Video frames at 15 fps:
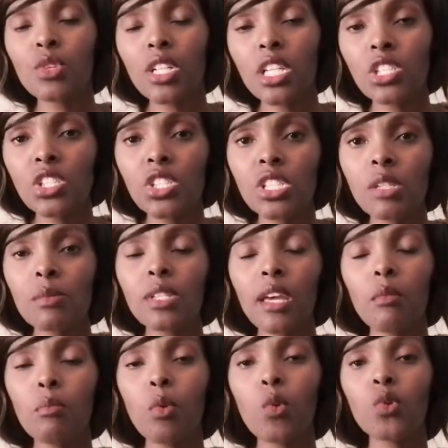relationships are
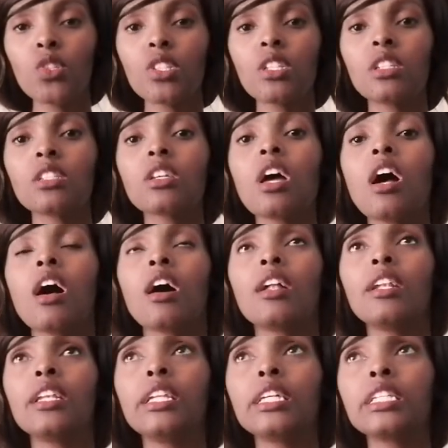important.
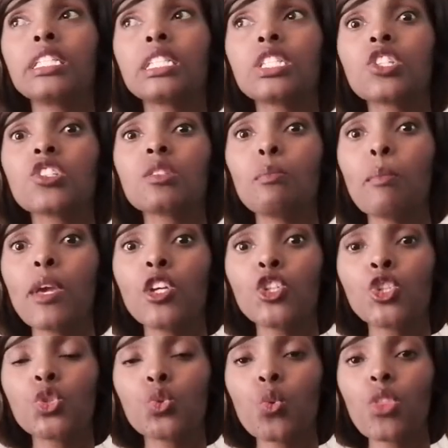Let's just make
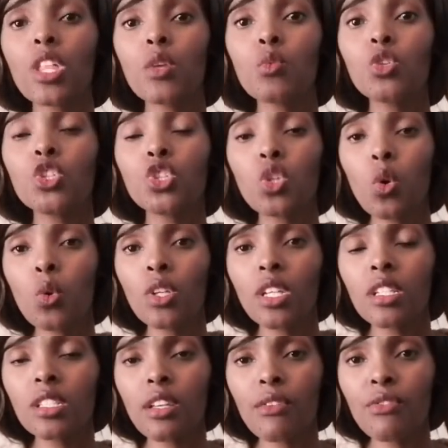sure that we don't
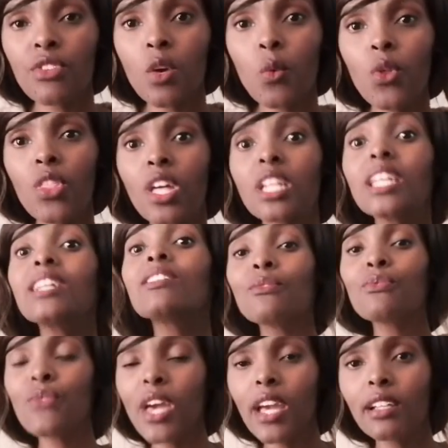interfere with that. In
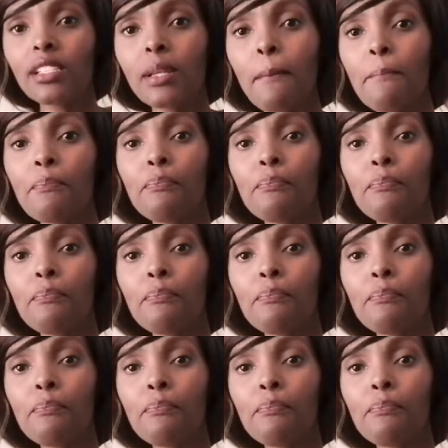fact,